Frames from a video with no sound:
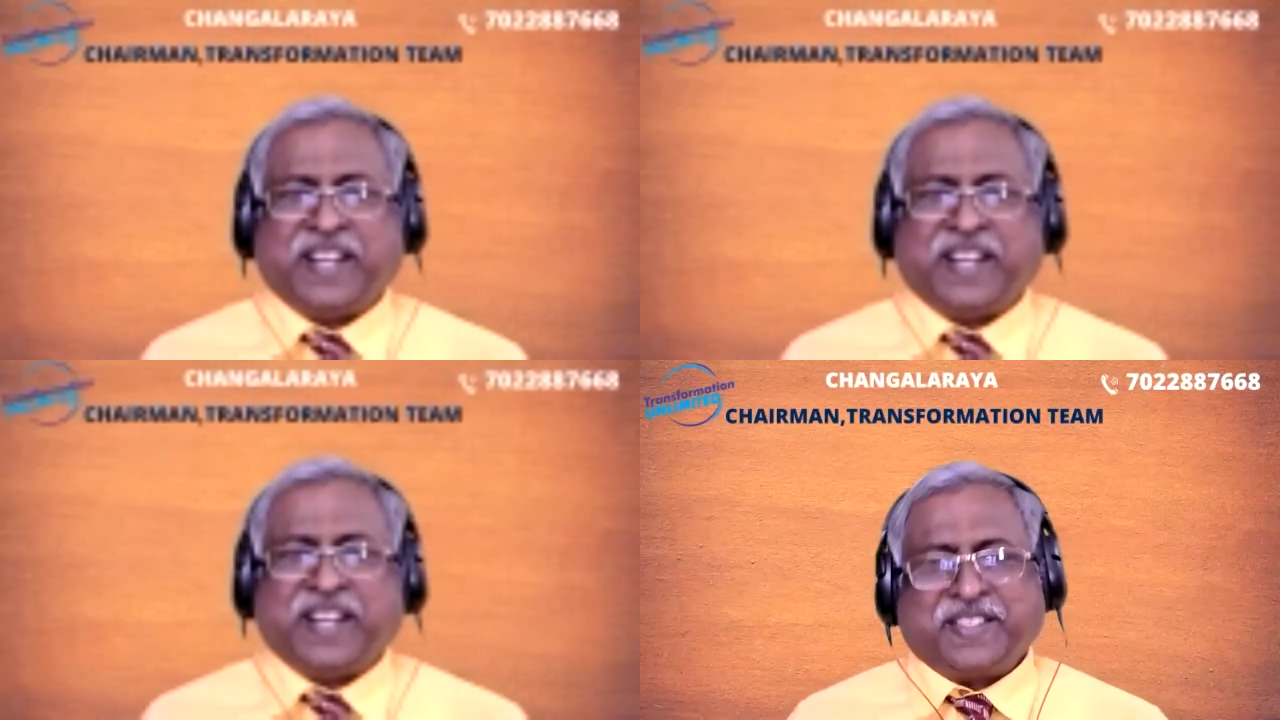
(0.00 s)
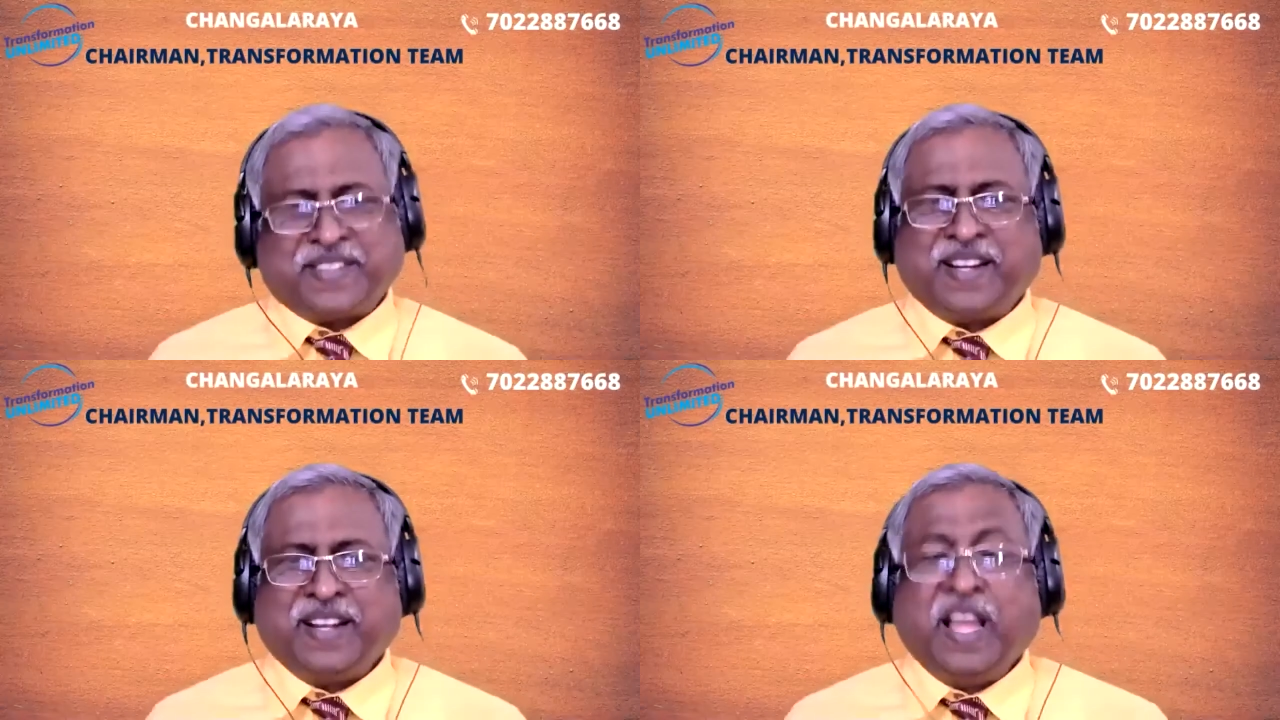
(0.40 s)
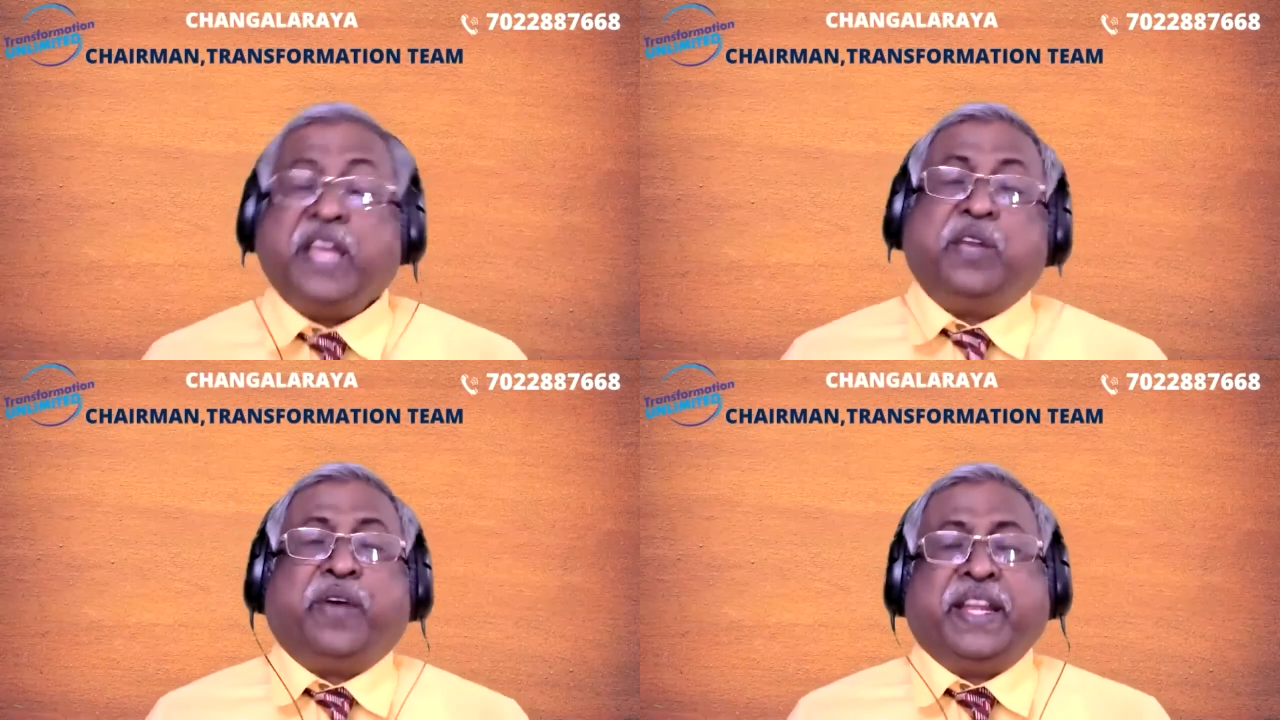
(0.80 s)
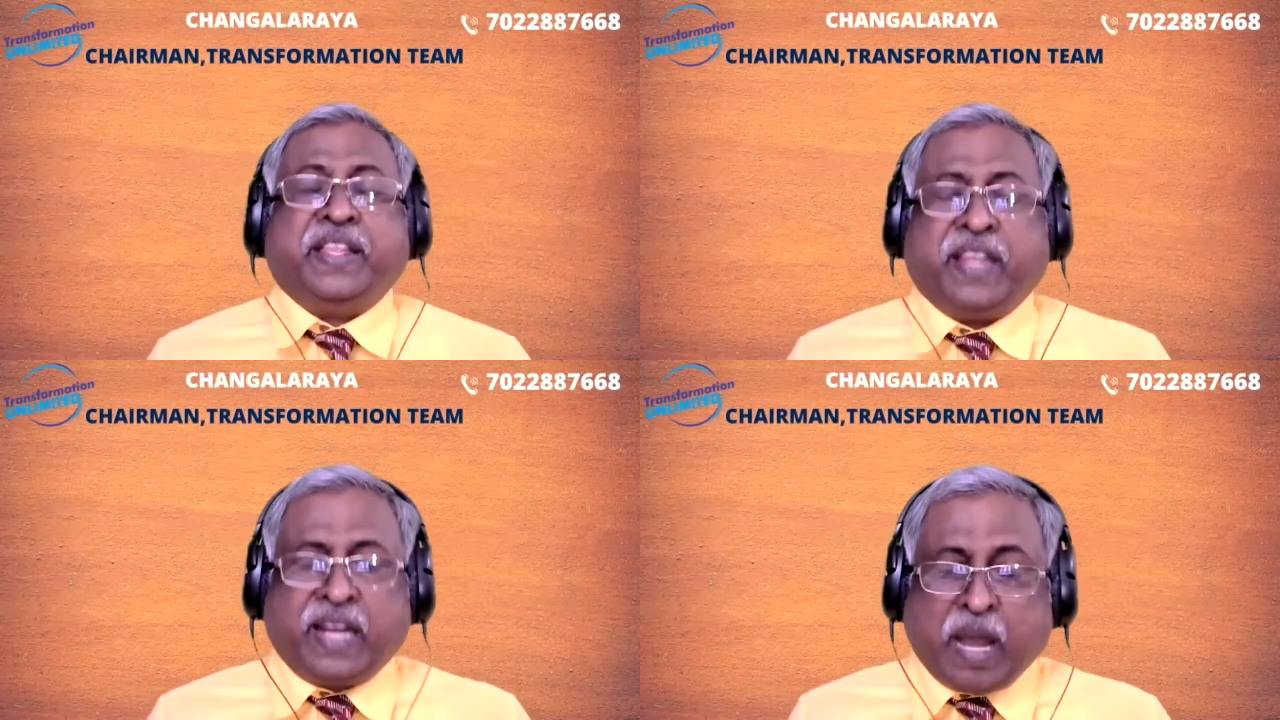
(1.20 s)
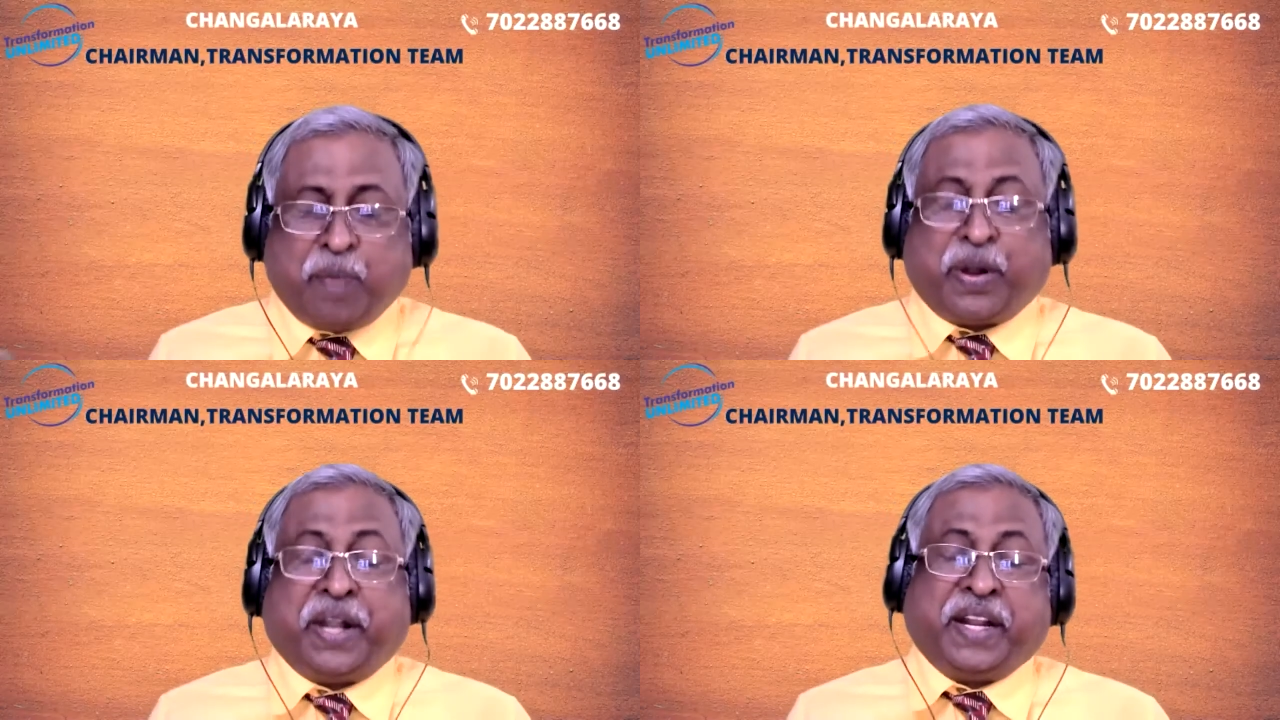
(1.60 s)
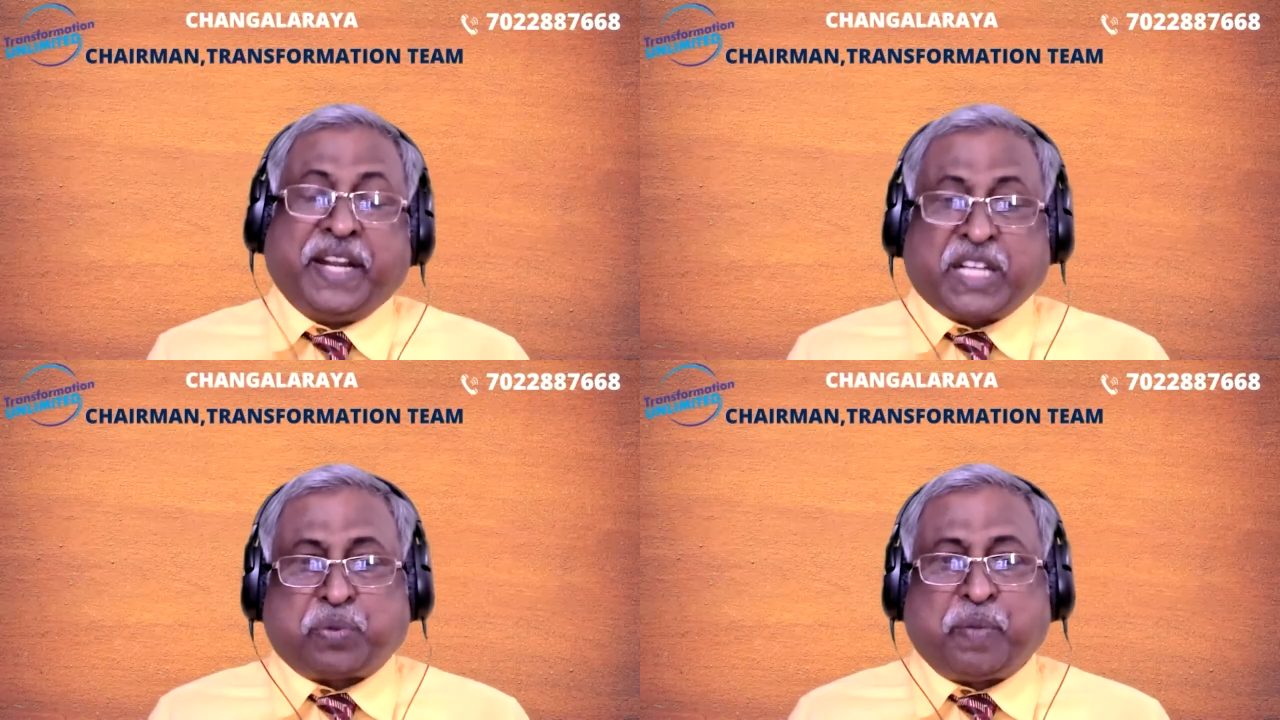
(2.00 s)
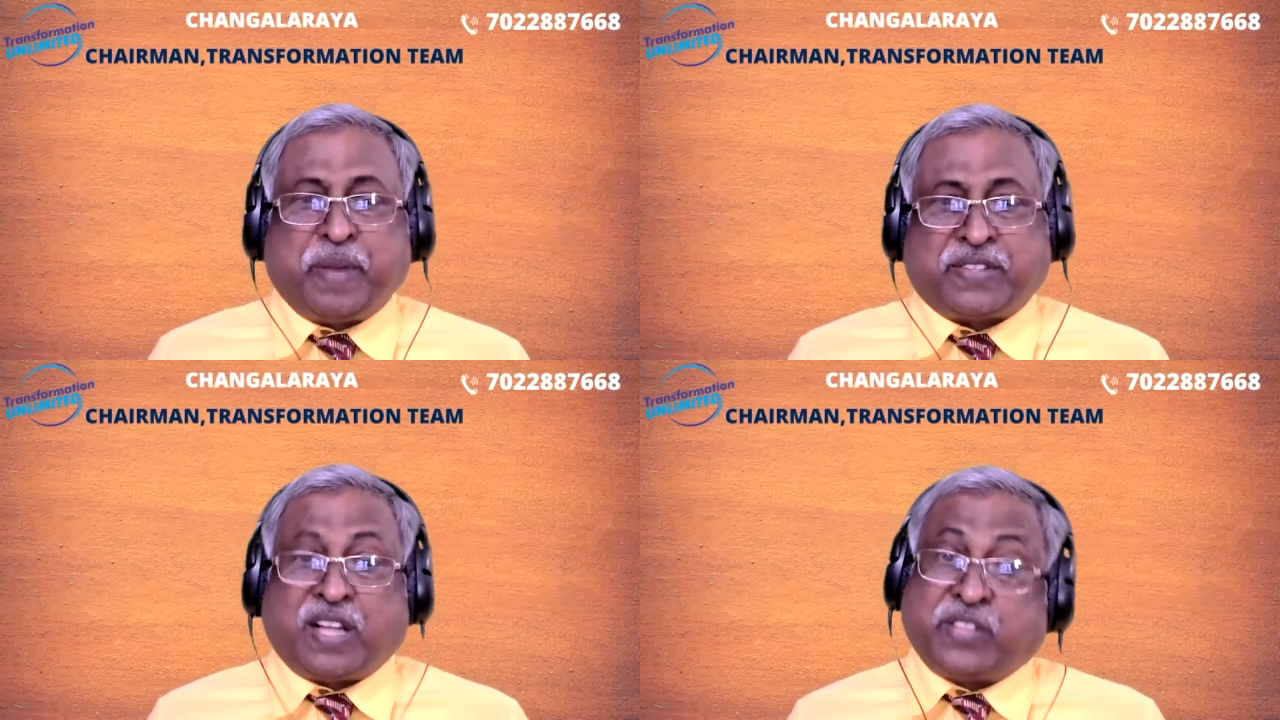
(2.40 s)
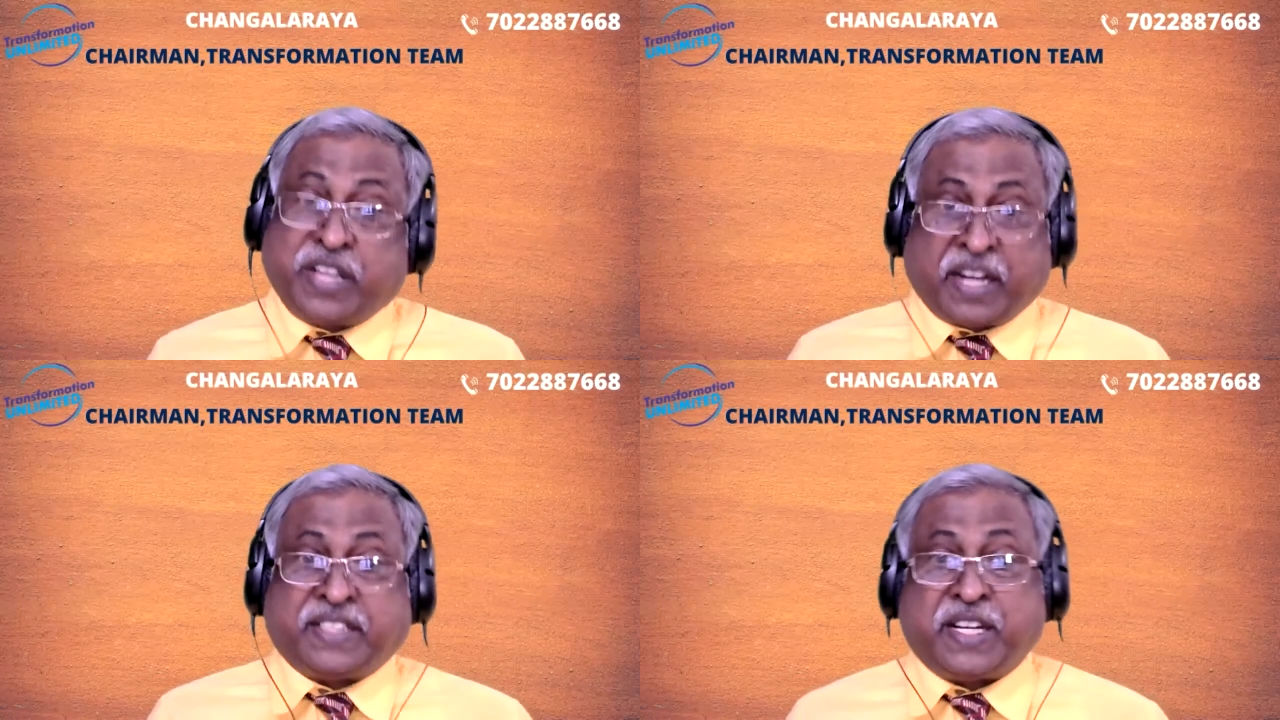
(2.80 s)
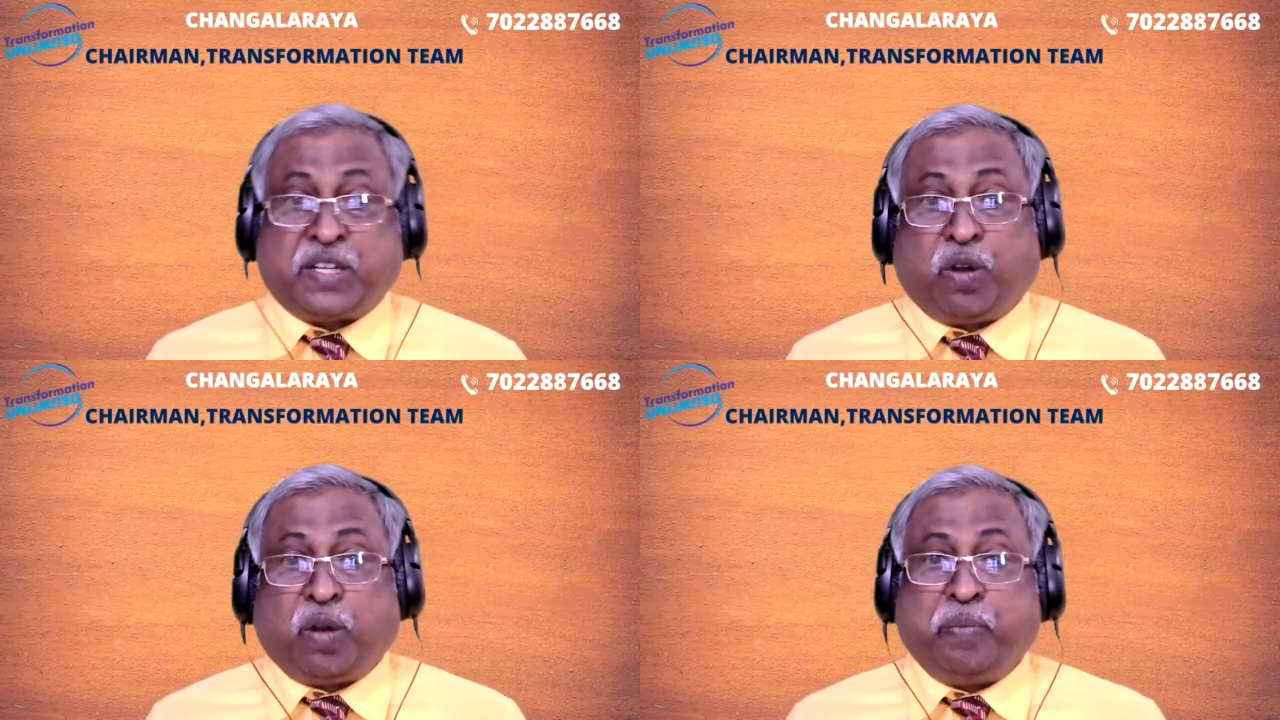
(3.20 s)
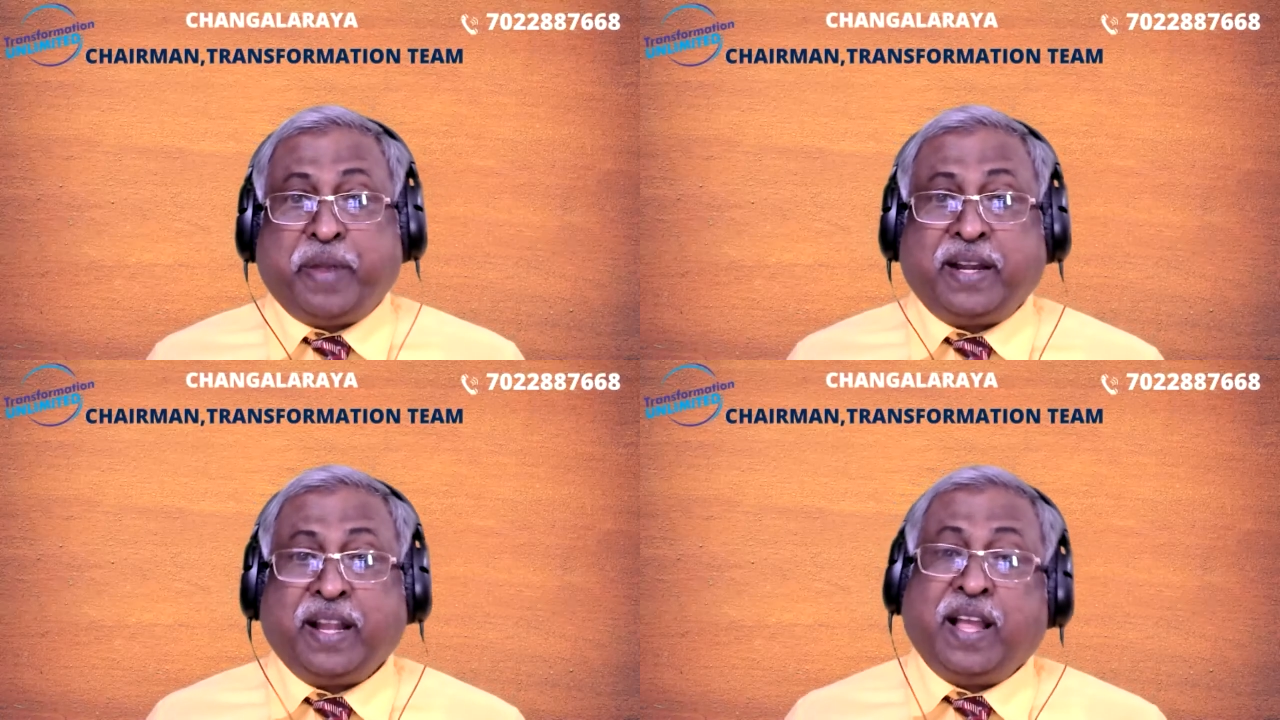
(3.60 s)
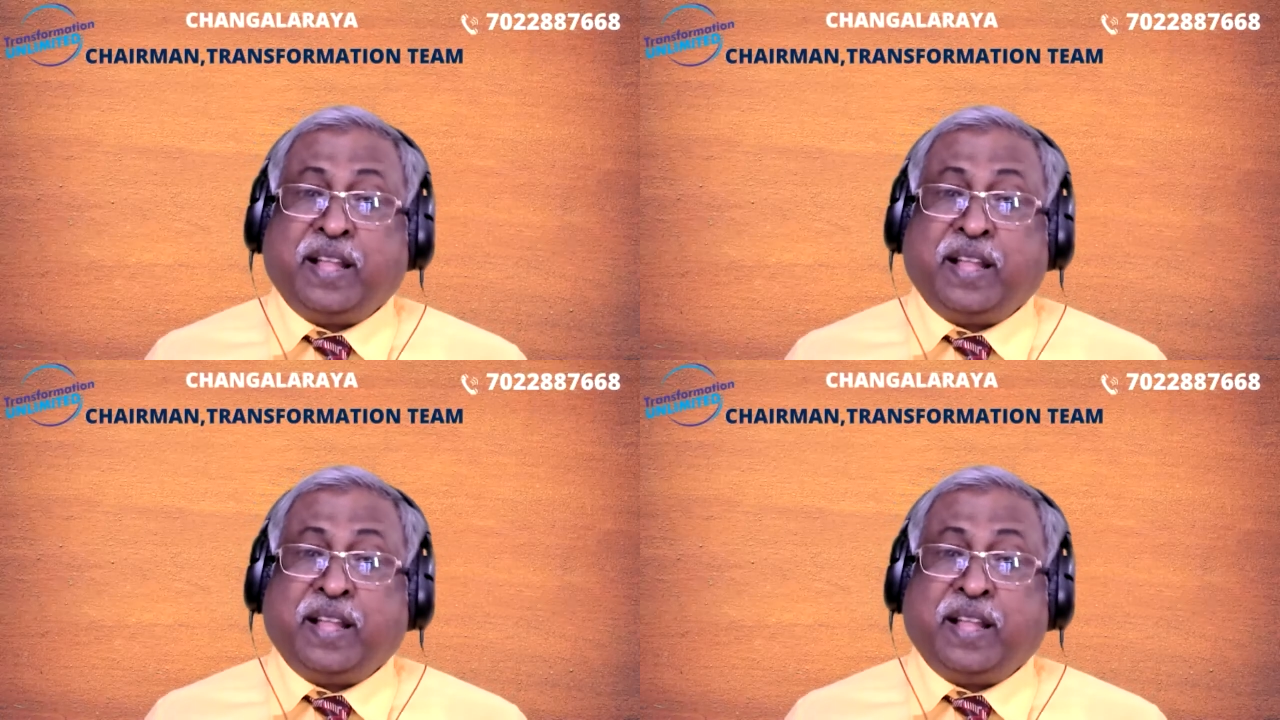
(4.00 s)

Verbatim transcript: Yes, sir. Even in the laboratory and experiments, also in research development,